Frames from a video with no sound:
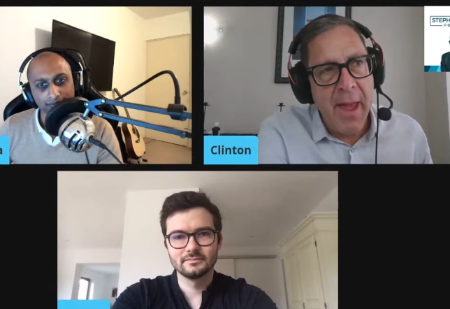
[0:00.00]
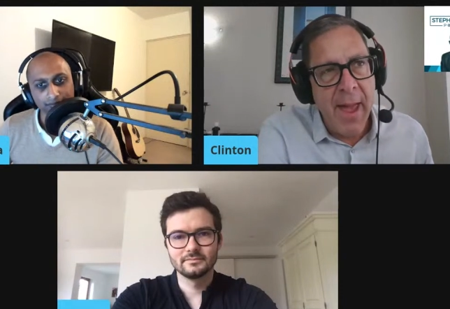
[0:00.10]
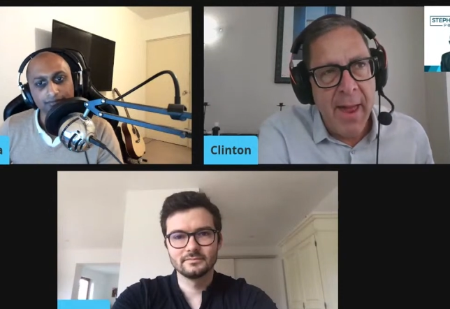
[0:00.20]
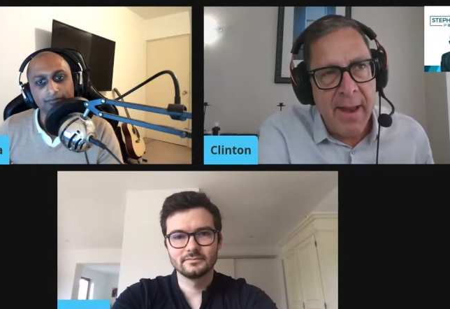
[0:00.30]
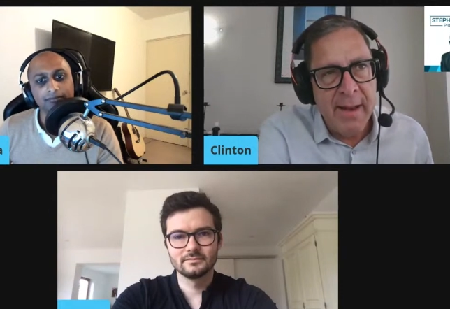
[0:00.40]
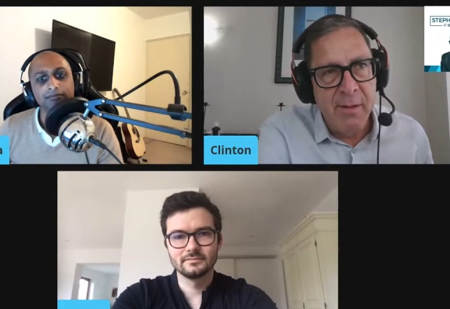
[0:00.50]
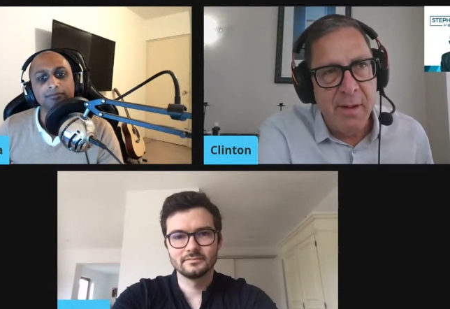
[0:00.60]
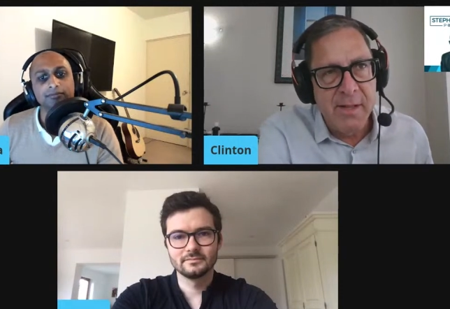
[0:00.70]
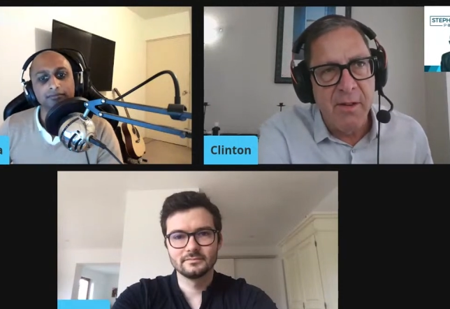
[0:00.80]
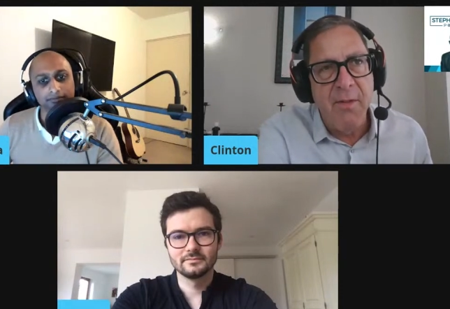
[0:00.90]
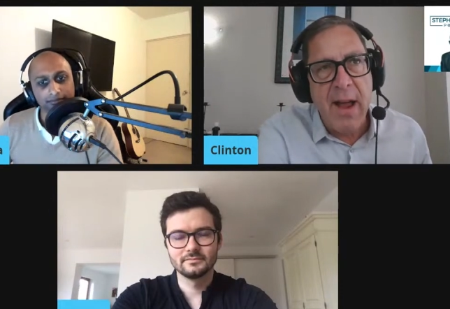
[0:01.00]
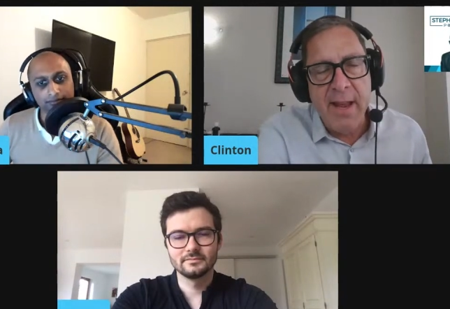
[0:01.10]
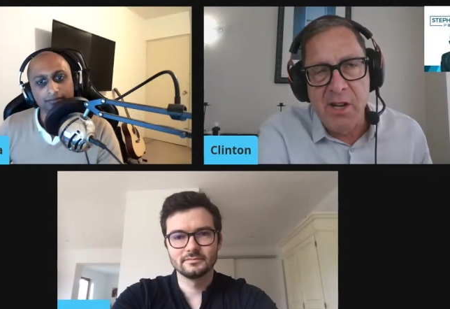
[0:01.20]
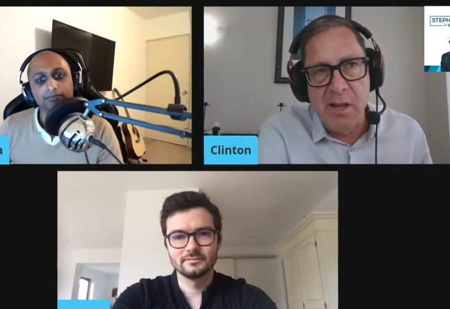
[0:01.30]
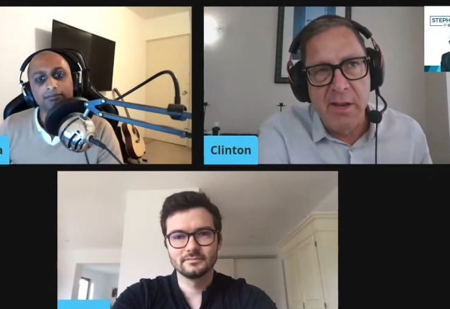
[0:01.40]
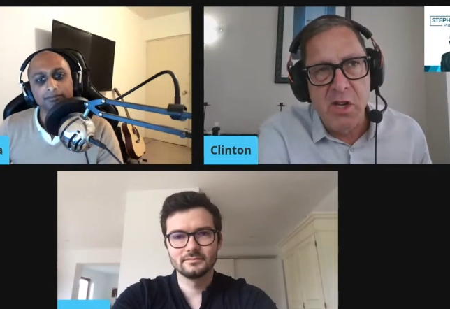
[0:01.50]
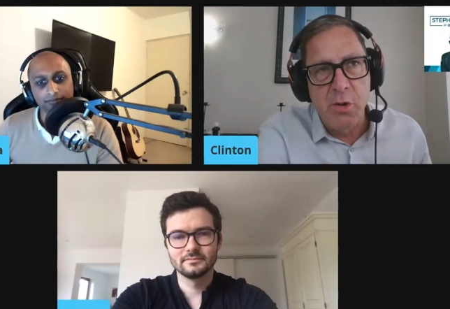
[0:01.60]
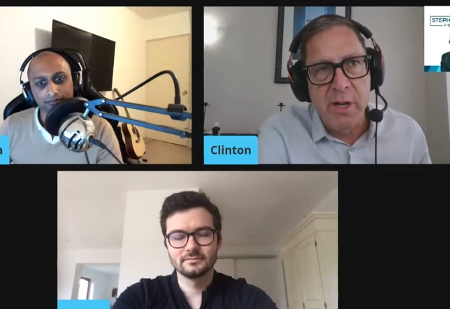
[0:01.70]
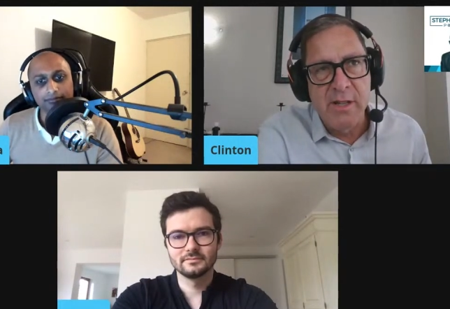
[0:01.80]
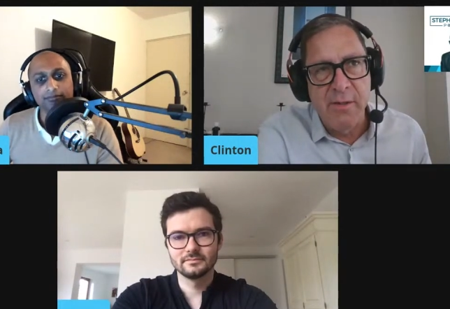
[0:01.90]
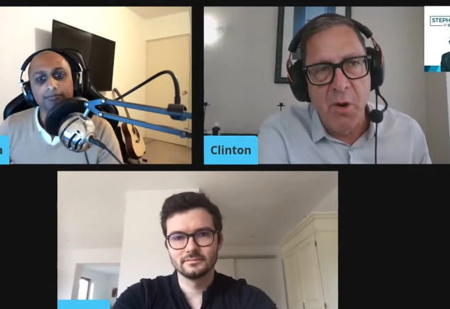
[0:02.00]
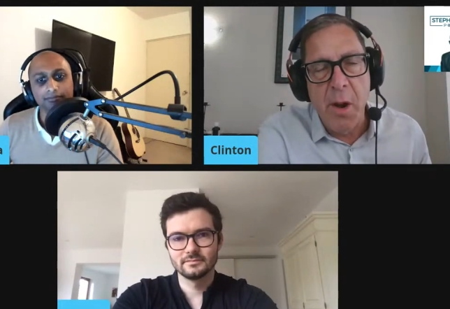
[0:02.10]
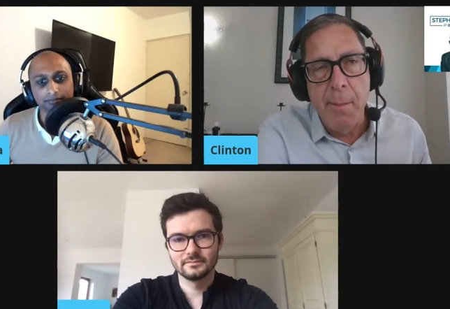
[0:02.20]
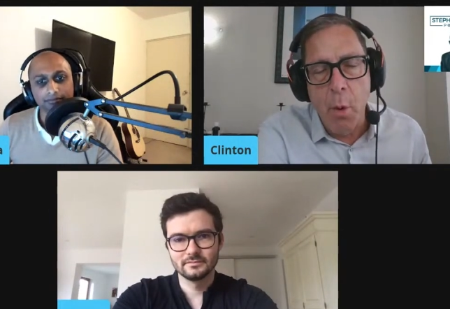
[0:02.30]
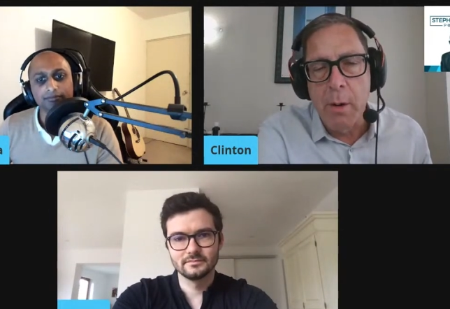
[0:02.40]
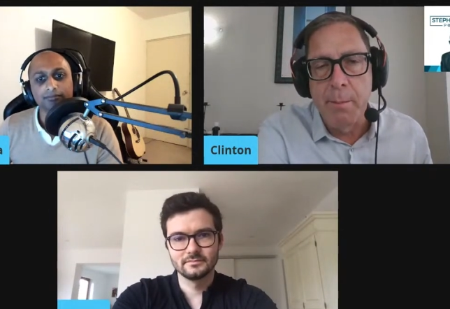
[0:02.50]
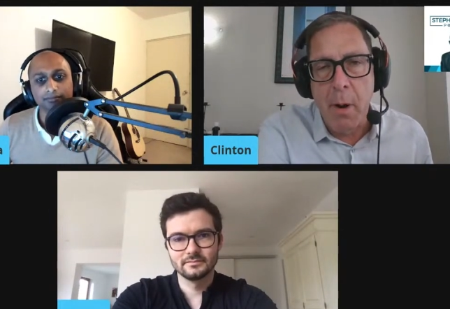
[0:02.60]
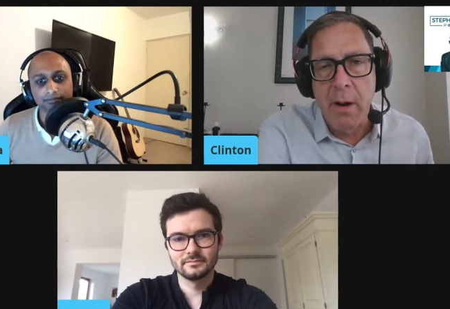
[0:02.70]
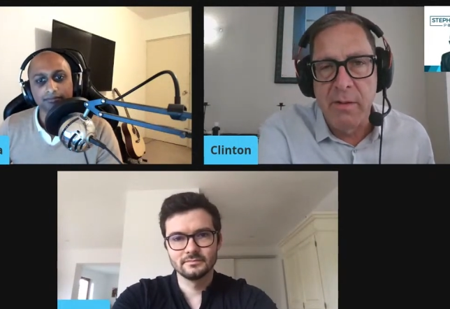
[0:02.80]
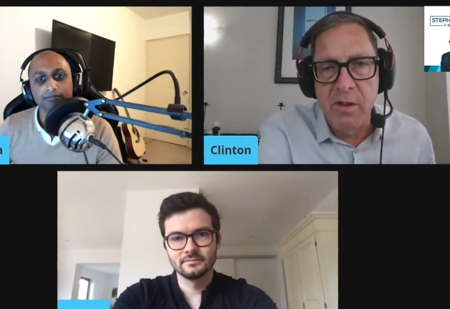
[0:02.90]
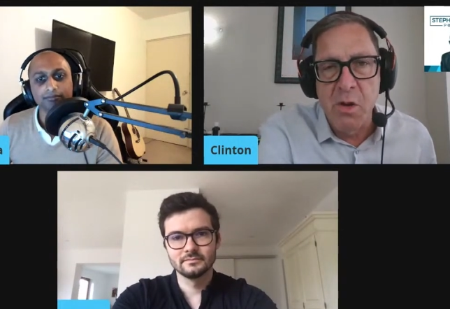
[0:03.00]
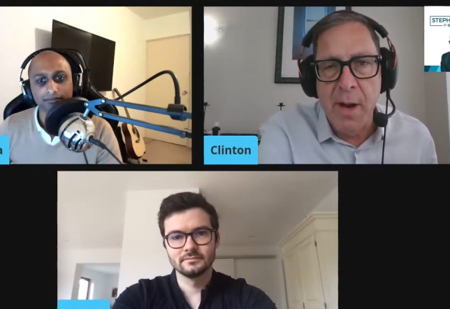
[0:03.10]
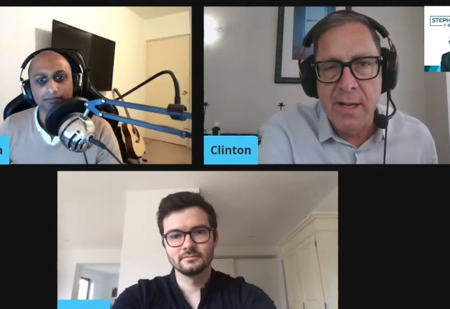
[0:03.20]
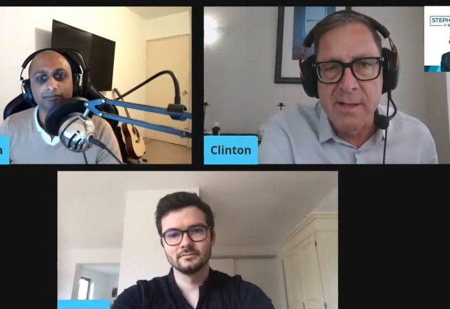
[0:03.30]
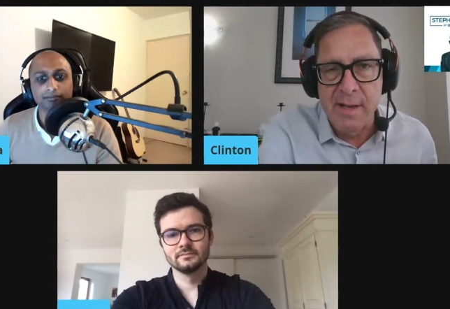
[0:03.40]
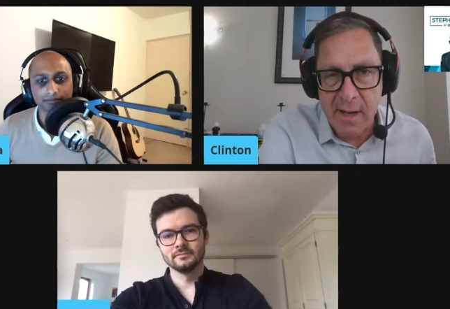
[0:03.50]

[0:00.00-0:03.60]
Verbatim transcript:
Speaker 1: and it is because the financial industry is a very important part of the U.S.